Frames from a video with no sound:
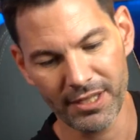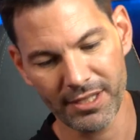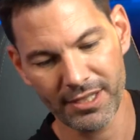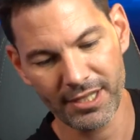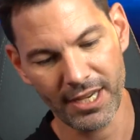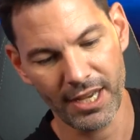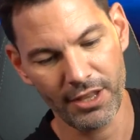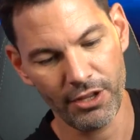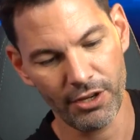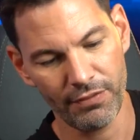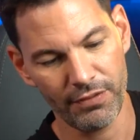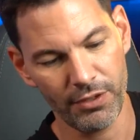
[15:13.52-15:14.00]

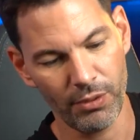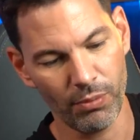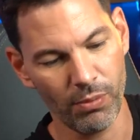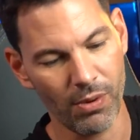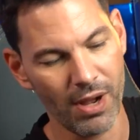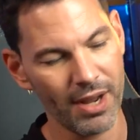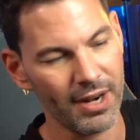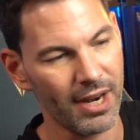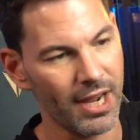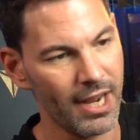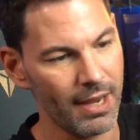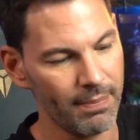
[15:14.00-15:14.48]
inside there if you
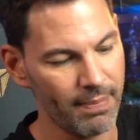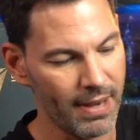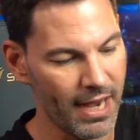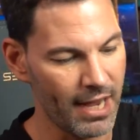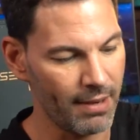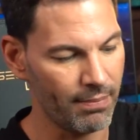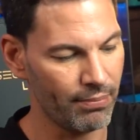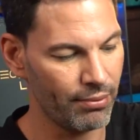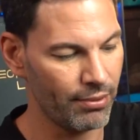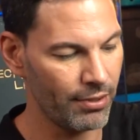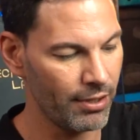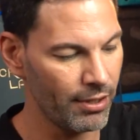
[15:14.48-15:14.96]
want,
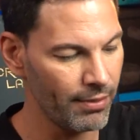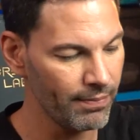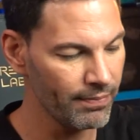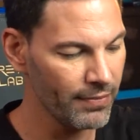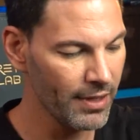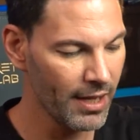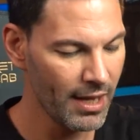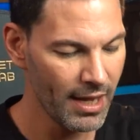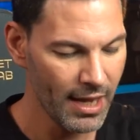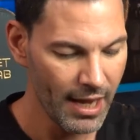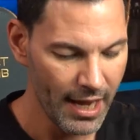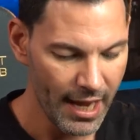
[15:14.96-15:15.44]
iPad Pro.
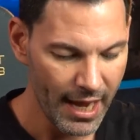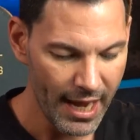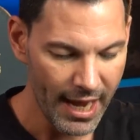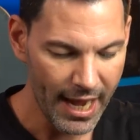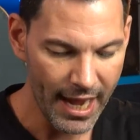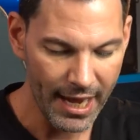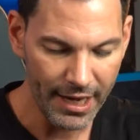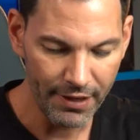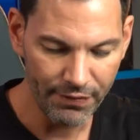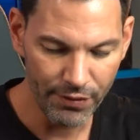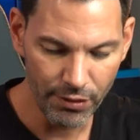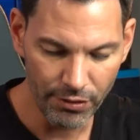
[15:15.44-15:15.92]

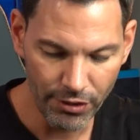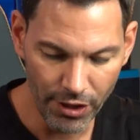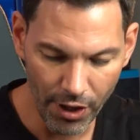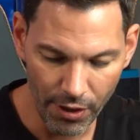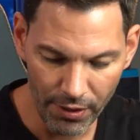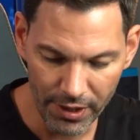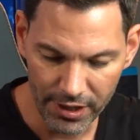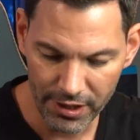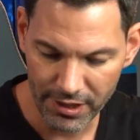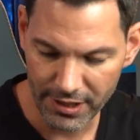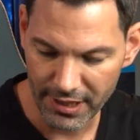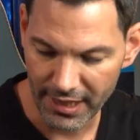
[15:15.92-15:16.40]
And if you
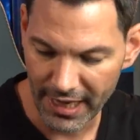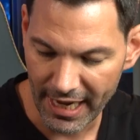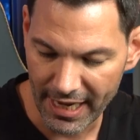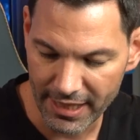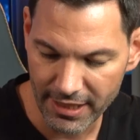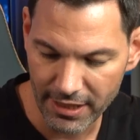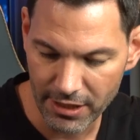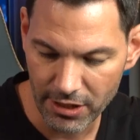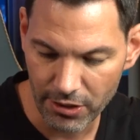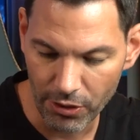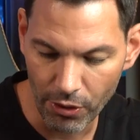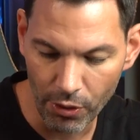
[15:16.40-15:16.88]
notice, it
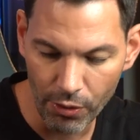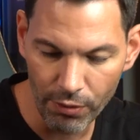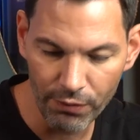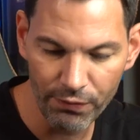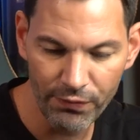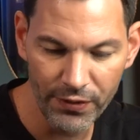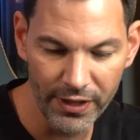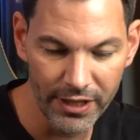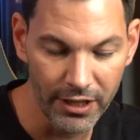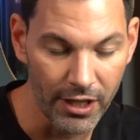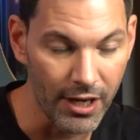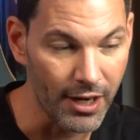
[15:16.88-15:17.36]
has its own
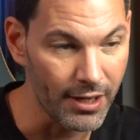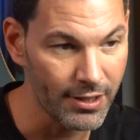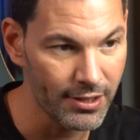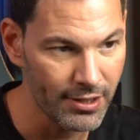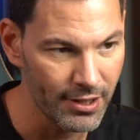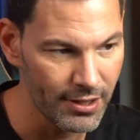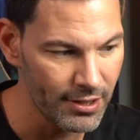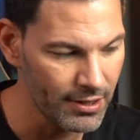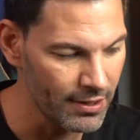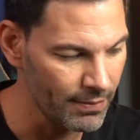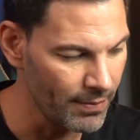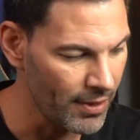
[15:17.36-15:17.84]
fidlock
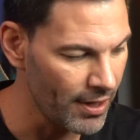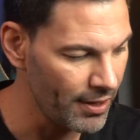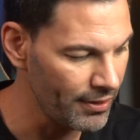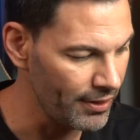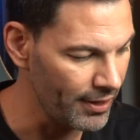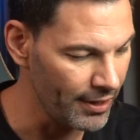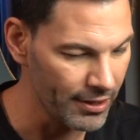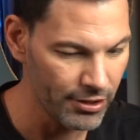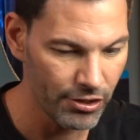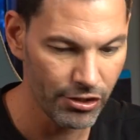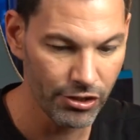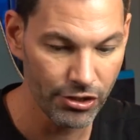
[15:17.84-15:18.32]
system on
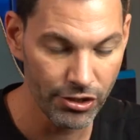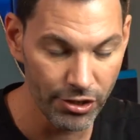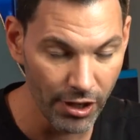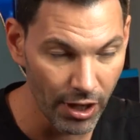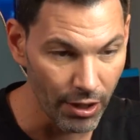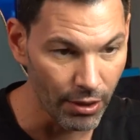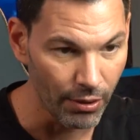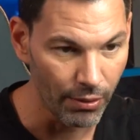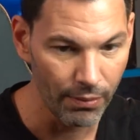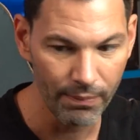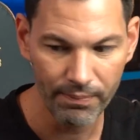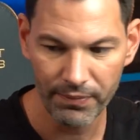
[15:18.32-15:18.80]
this.
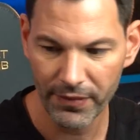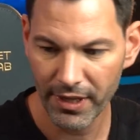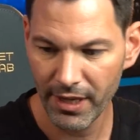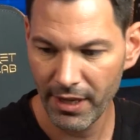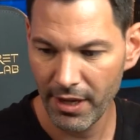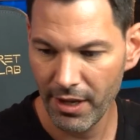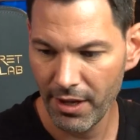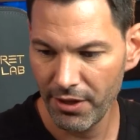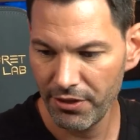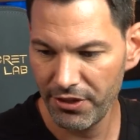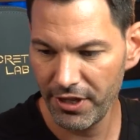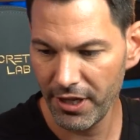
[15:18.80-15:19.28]
So
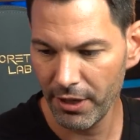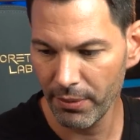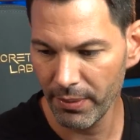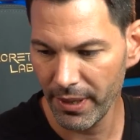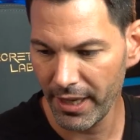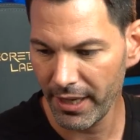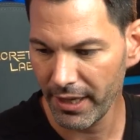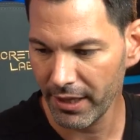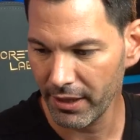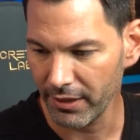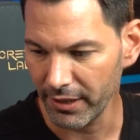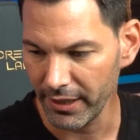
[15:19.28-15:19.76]

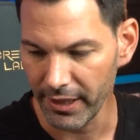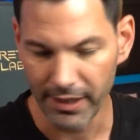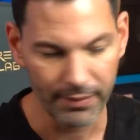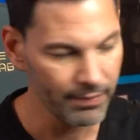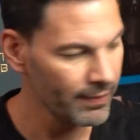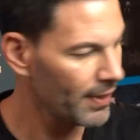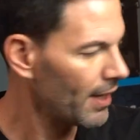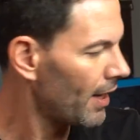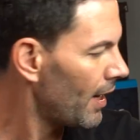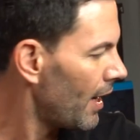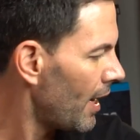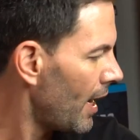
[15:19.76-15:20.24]
theoretically,
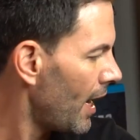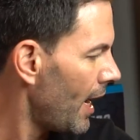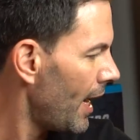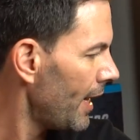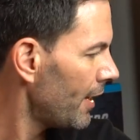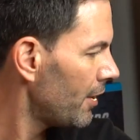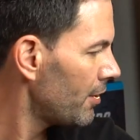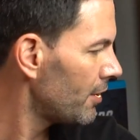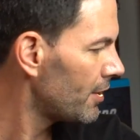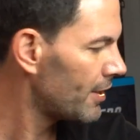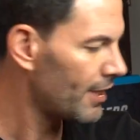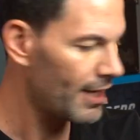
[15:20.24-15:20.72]
I
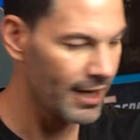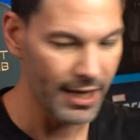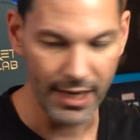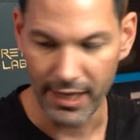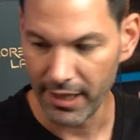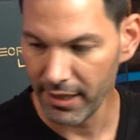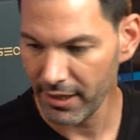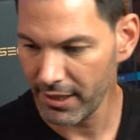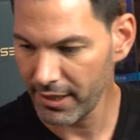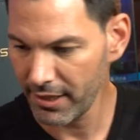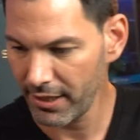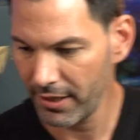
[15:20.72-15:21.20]
could
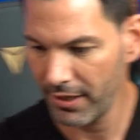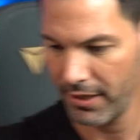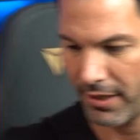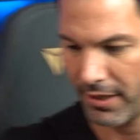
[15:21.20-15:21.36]
take